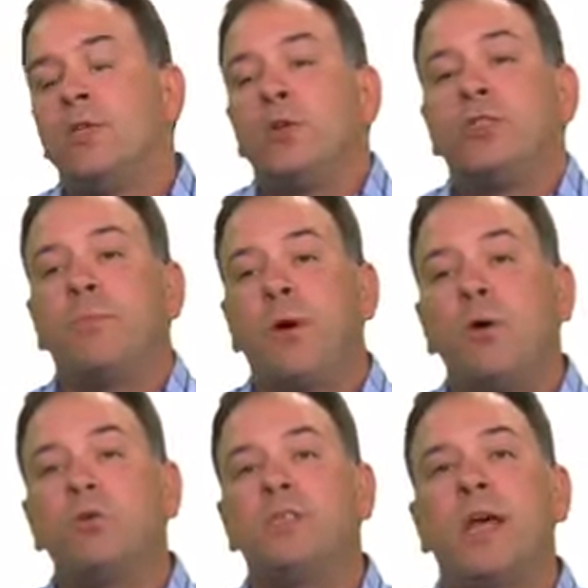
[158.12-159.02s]
So
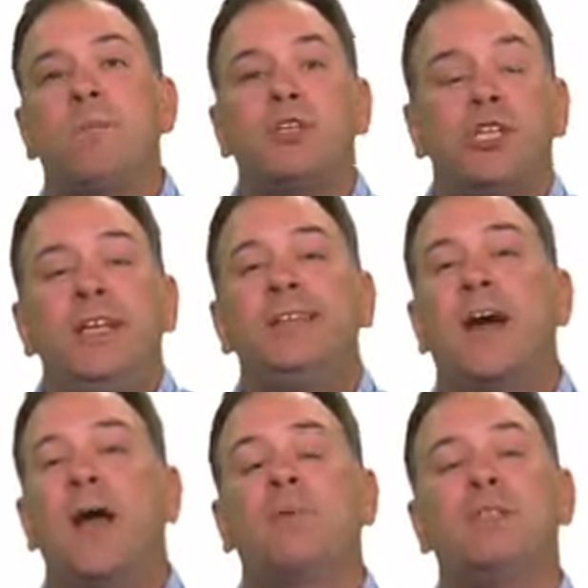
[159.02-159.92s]
suppose that machine
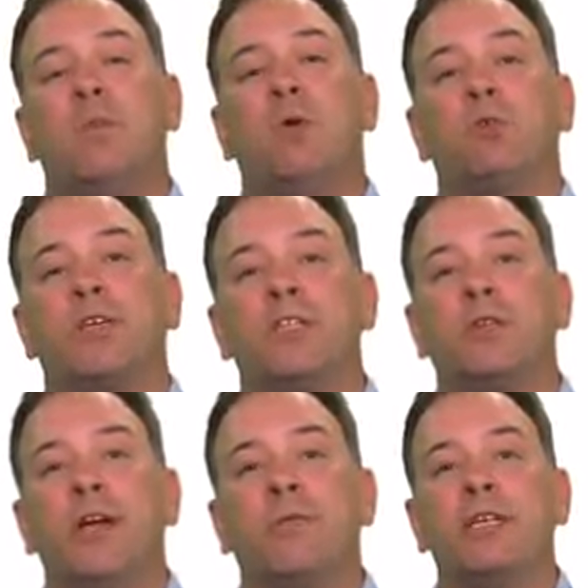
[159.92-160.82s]
time is our most
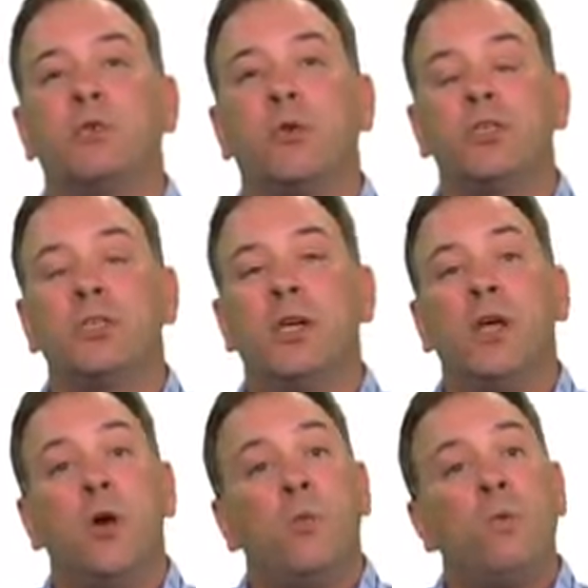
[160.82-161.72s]
constrained resource.
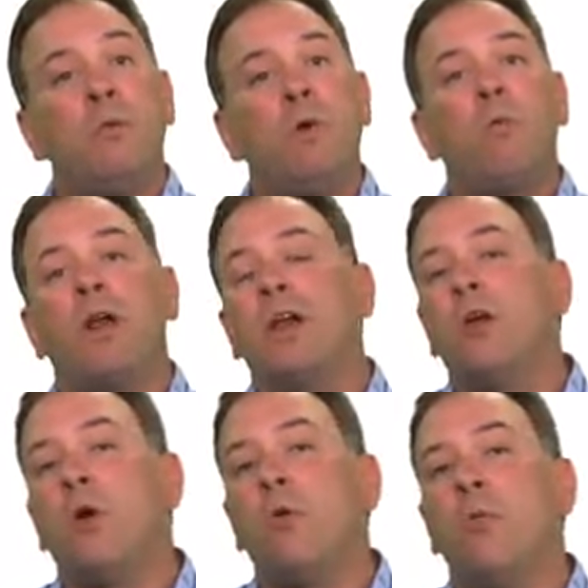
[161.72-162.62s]
We would want to
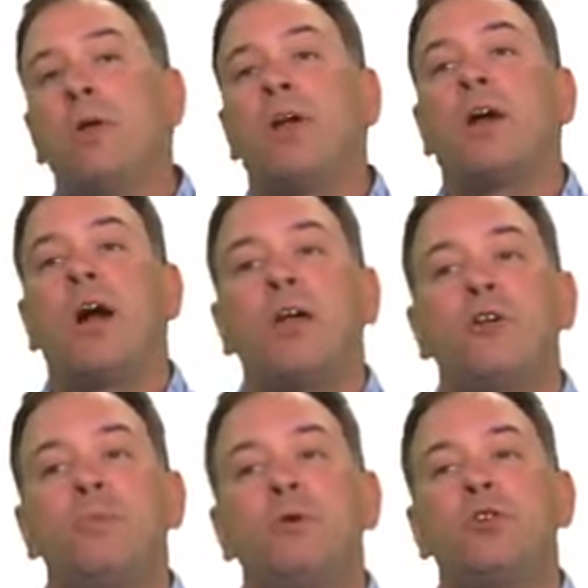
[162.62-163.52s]
know what our
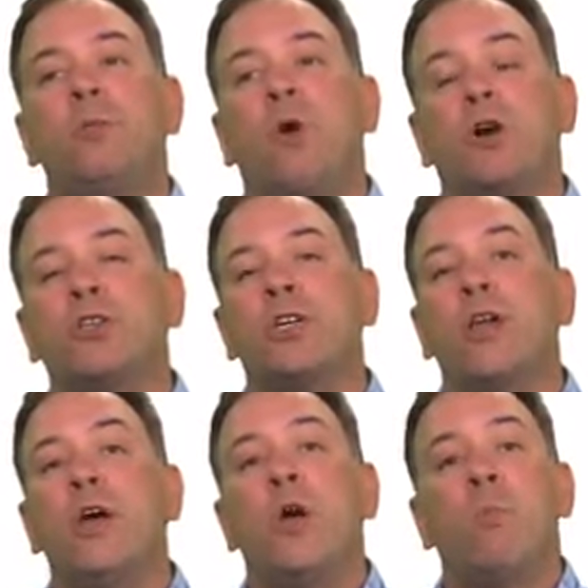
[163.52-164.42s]
contribution
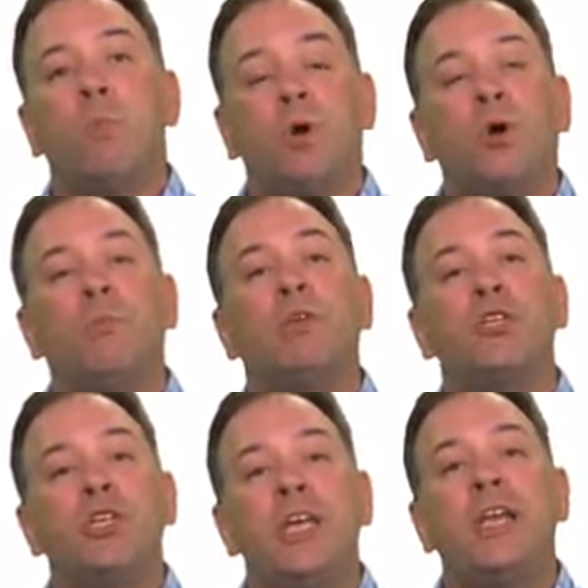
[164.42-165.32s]
margin per
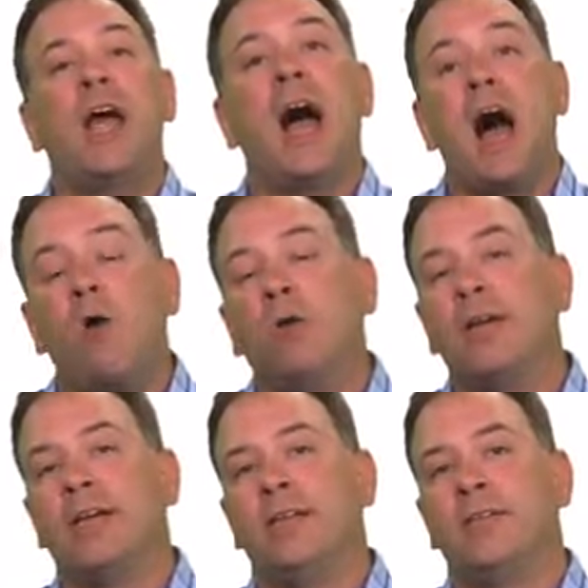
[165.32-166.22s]
machine hour
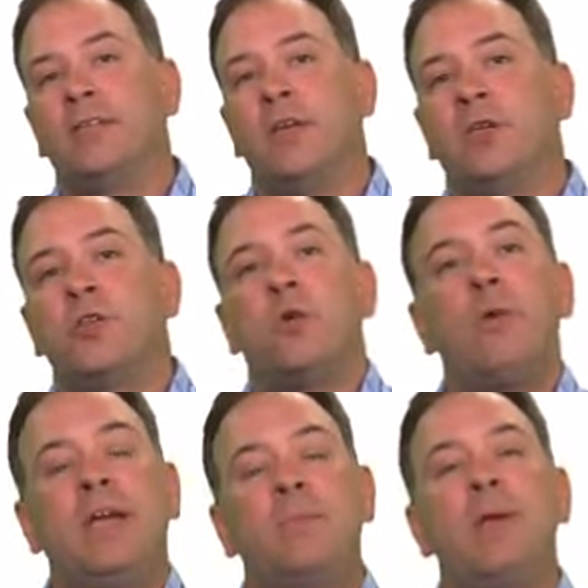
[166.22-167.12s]
is so that
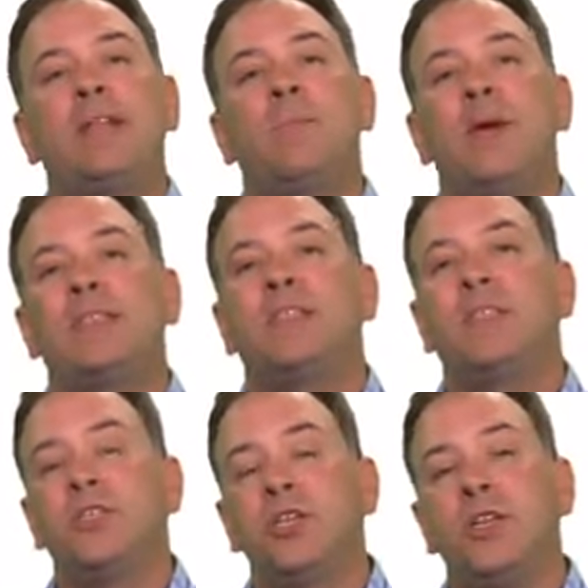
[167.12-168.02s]
we can make the best
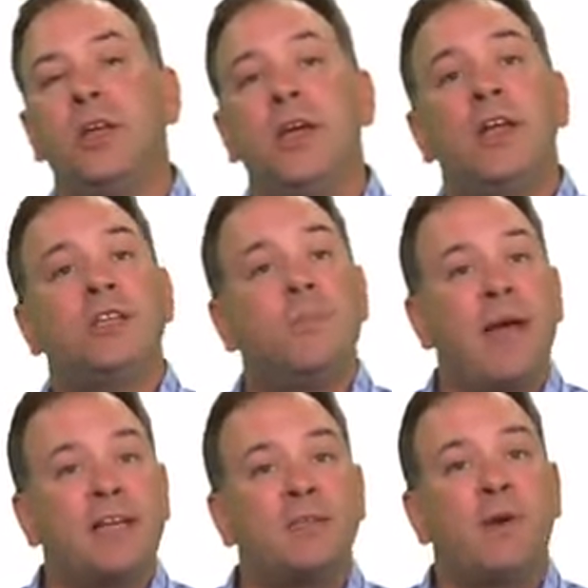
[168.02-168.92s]
decision to
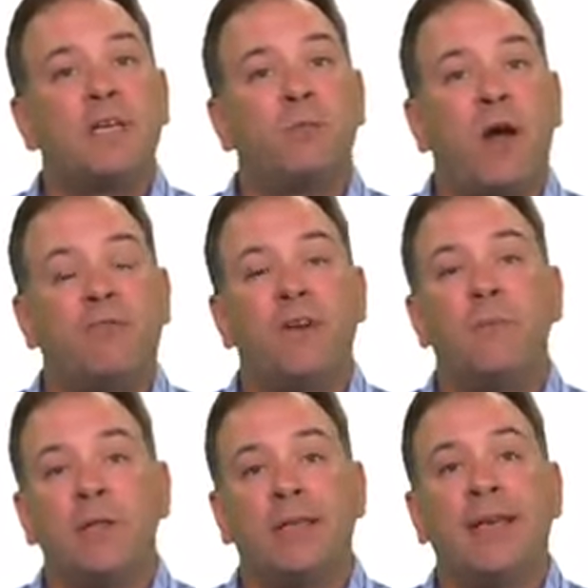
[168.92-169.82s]
maximize
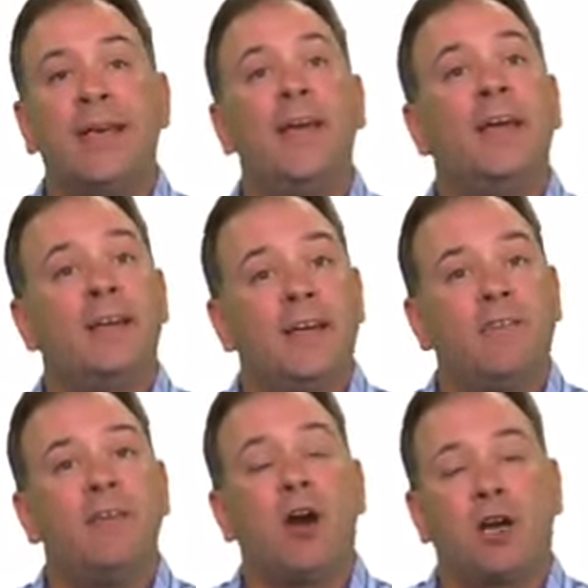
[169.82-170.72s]
profitability
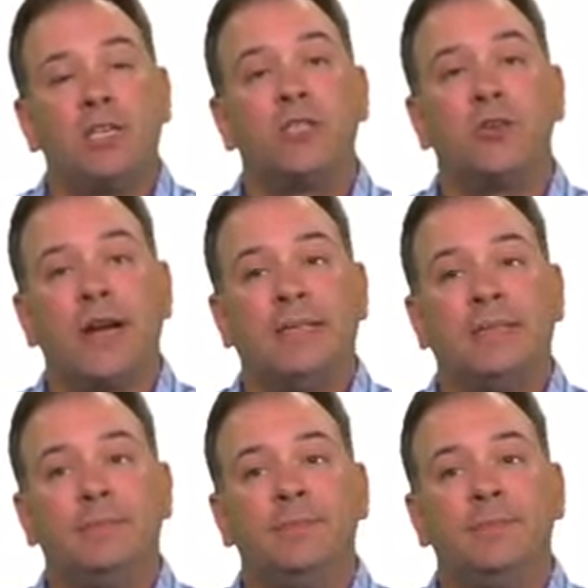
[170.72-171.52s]
given our constraint.